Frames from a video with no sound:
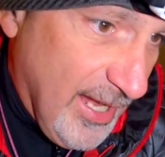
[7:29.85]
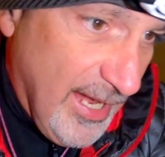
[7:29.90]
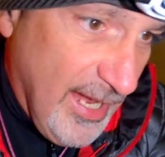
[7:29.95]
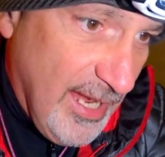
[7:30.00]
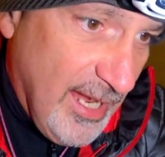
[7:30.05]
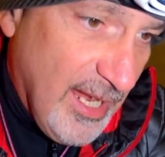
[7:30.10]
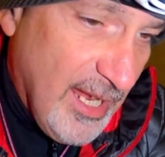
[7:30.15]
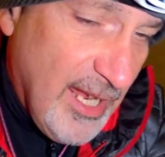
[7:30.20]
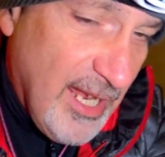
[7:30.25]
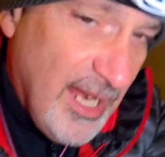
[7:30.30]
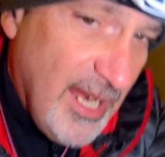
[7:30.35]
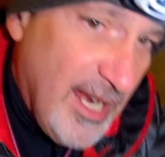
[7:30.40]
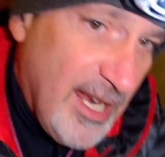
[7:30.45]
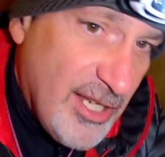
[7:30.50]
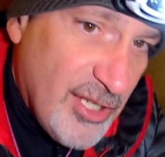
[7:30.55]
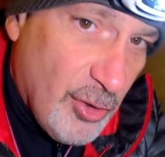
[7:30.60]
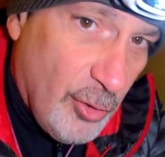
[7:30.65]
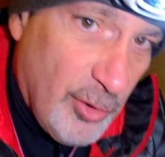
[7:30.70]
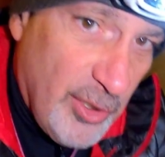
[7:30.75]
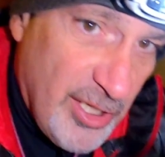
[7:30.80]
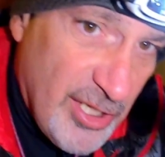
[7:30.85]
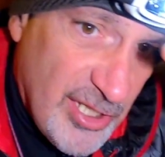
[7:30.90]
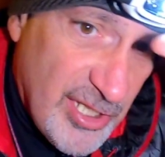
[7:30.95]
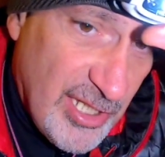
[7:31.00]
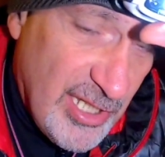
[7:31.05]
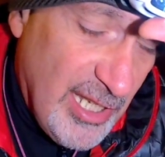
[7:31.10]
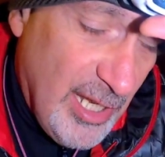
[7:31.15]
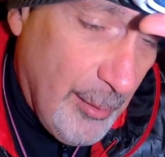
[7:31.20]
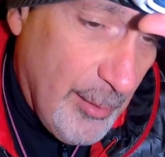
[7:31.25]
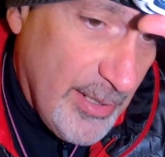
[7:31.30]
there is on
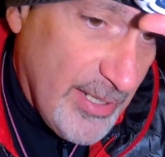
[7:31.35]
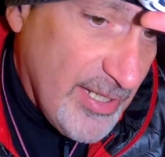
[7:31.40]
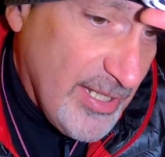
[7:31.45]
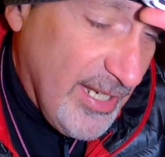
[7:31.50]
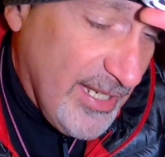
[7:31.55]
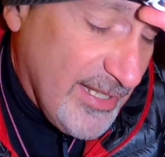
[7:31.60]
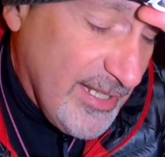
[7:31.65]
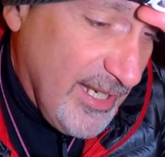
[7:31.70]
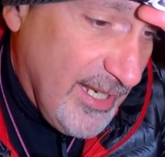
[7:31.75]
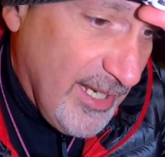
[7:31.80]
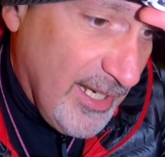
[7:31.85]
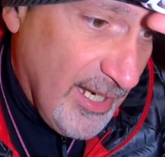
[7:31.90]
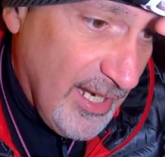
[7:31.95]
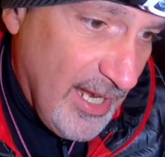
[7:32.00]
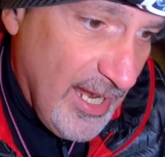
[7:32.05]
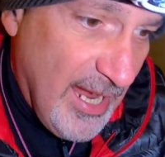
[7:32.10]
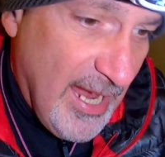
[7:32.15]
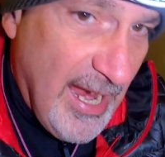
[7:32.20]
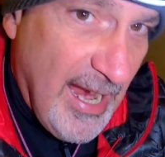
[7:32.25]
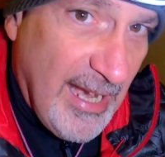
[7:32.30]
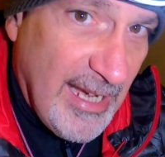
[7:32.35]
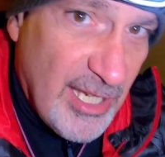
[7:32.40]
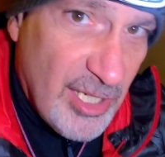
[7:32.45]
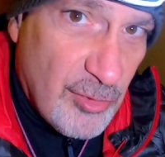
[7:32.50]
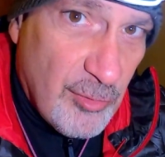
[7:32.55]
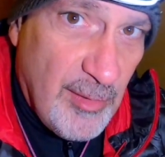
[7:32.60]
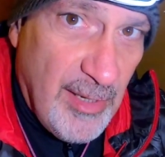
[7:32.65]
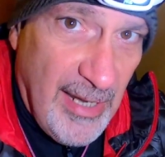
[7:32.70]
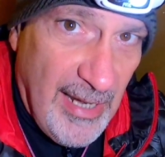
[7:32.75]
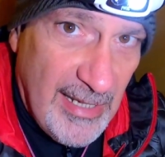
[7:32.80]
its lowest setting and
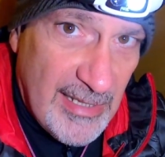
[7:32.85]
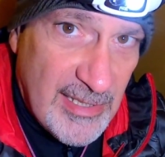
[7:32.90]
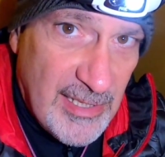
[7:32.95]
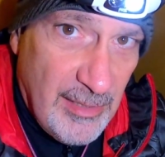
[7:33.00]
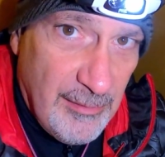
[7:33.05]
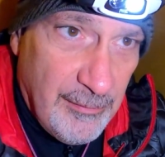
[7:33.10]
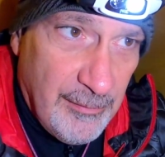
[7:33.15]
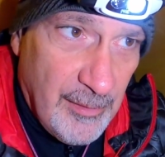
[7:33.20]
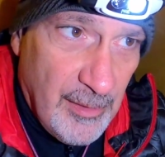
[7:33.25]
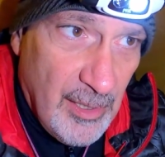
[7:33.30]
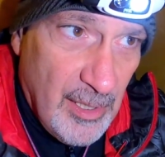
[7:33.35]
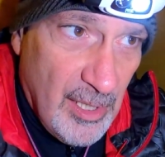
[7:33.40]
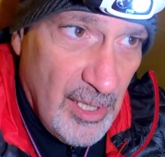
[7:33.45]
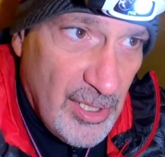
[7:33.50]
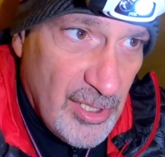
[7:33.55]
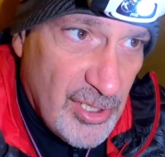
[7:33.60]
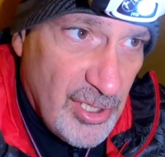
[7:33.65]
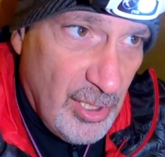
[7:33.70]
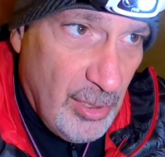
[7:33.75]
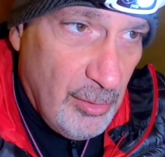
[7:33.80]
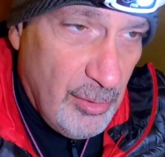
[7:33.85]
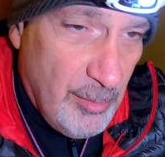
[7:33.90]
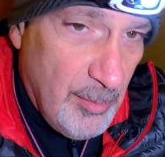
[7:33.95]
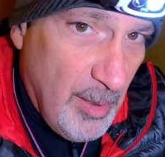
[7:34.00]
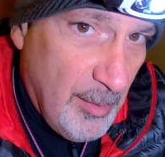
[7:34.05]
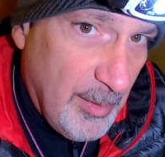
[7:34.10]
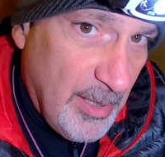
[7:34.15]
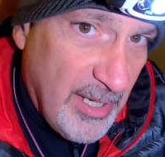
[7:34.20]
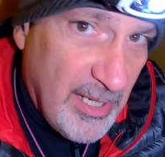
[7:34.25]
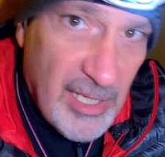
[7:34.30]
it's reactive. So the
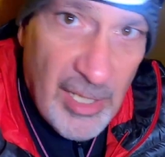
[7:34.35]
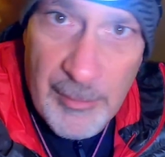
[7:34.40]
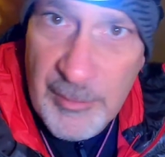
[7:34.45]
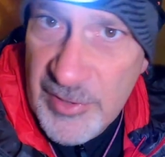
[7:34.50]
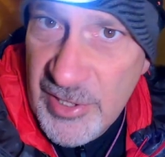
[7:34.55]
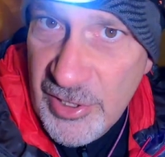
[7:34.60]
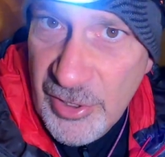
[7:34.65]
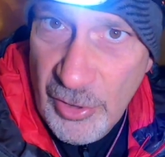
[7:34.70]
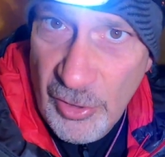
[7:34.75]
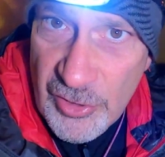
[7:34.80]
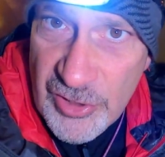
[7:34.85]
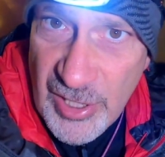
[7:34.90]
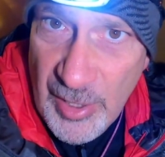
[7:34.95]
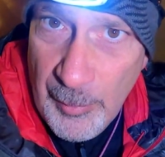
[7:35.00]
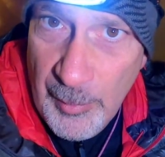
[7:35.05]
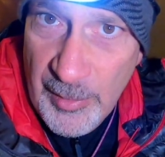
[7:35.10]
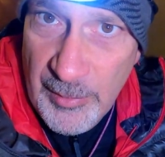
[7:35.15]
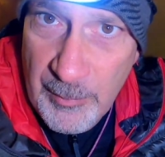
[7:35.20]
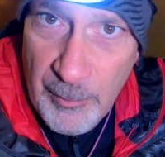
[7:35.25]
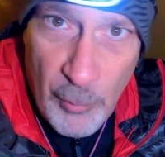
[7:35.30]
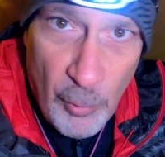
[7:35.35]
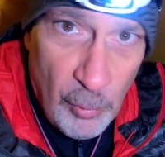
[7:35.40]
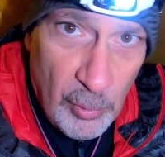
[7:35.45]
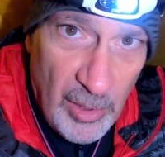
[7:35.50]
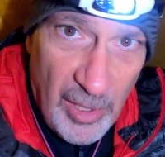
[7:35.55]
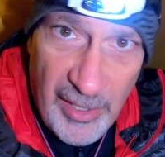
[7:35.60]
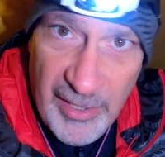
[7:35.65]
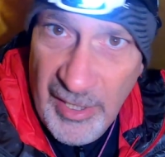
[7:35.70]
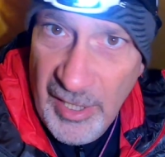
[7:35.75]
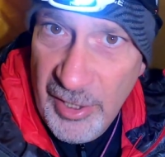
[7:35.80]
moment it comes into contact with
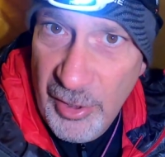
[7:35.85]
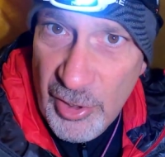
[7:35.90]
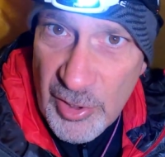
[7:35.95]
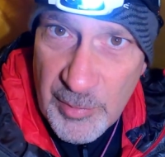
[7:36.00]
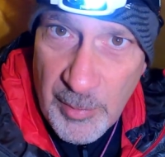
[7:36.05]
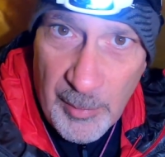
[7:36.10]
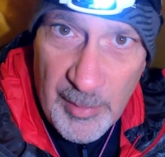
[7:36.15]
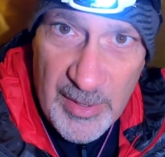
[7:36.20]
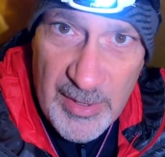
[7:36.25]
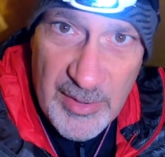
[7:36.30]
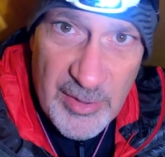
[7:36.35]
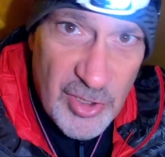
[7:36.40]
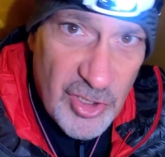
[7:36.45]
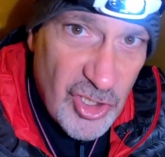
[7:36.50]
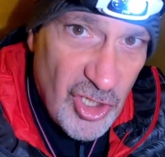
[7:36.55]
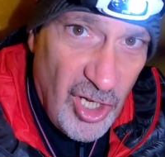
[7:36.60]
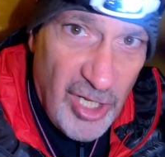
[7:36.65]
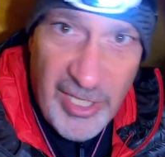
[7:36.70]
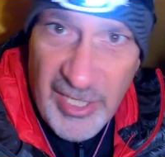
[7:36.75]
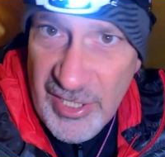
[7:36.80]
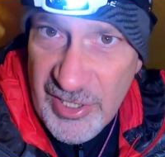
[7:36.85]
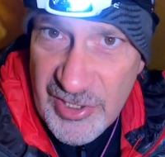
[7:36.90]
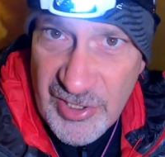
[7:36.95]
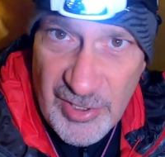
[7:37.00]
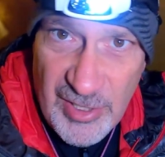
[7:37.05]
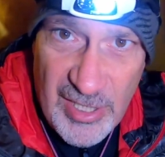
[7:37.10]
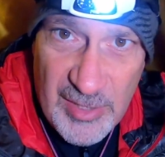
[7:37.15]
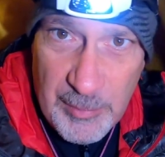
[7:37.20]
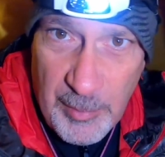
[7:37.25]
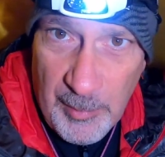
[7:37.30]
more light, I know it's probably
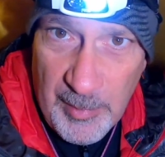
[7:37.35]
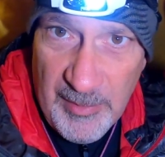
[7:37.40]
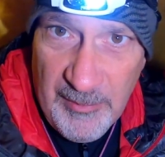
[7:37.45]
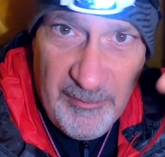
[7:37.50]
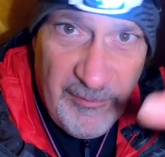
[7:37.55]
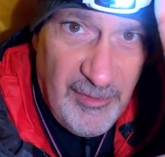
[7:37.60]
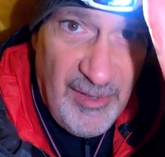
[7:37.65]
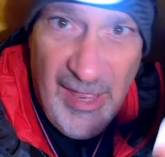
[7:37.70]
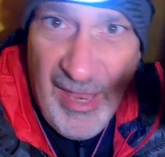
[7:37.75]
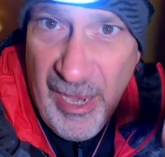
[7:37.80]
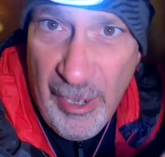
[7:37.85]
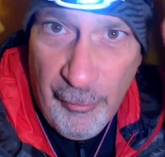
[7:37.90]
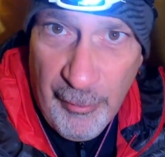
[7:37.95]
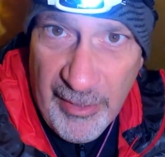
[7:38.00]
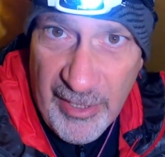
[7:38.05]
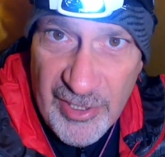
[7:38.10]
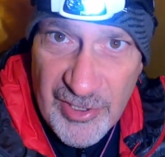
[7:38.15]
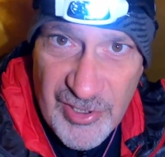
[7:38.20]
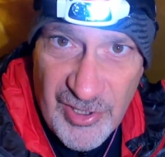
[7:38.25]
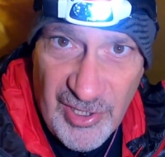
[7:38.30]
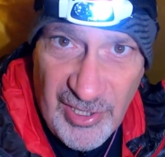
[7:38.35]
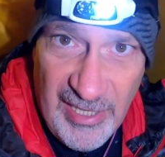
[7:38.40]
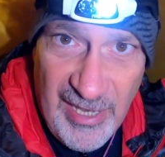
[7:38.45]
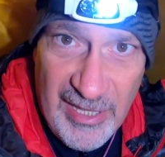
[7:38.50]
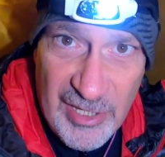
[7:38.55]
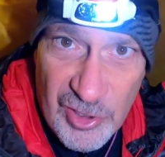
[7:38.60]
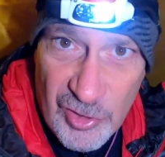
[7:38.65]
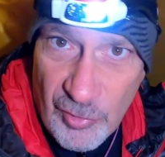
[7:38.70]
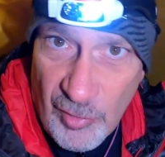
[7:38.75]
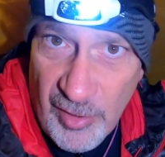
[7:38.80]
it's probably flaring into the
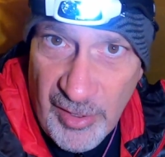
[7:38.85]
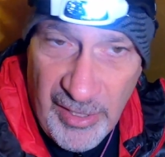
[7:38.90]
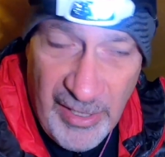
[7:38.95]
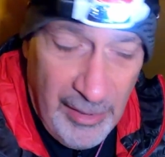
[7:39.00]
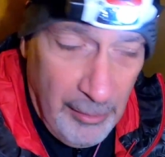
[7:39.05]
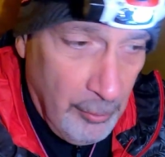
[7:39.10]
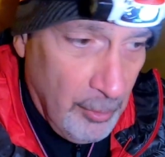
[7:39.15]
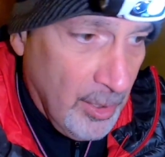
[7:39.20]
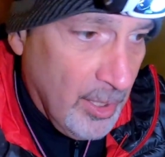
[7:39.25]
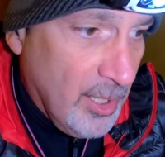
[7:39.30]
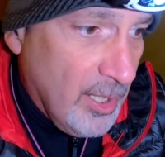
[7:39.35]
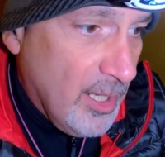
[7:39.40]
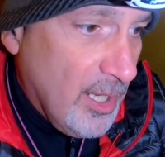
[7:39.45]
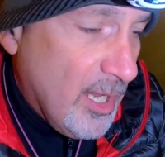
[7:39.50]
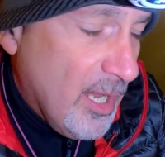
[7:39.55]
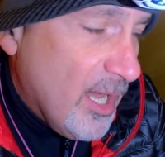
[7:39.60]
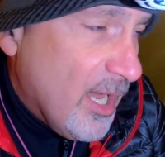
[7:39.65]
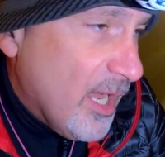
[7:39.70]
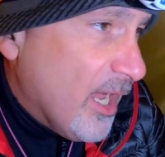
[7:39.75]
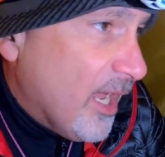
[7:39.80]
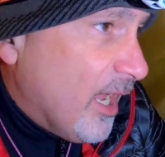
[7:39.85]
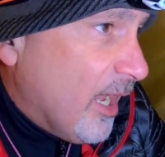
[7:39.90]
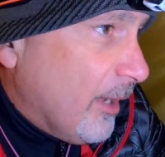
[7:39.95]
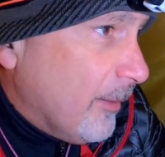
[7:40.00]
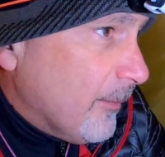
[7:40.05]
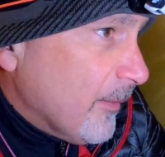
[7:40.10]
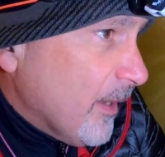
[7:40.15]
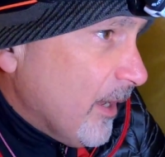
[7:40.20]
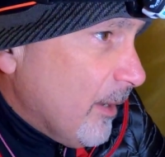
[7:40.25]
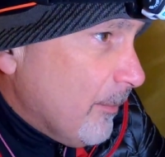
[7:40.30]
lens right now.
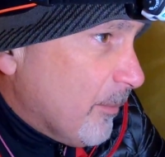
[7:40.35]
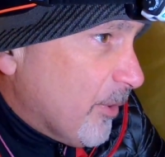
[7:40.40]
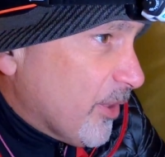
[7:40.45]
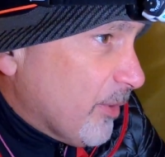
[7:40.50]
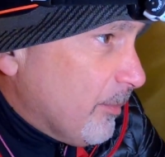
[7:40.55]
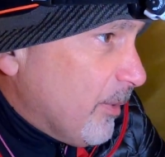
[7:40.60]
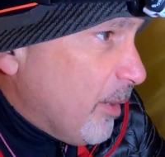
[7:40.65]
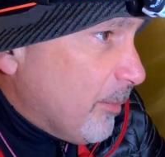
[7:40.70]
But the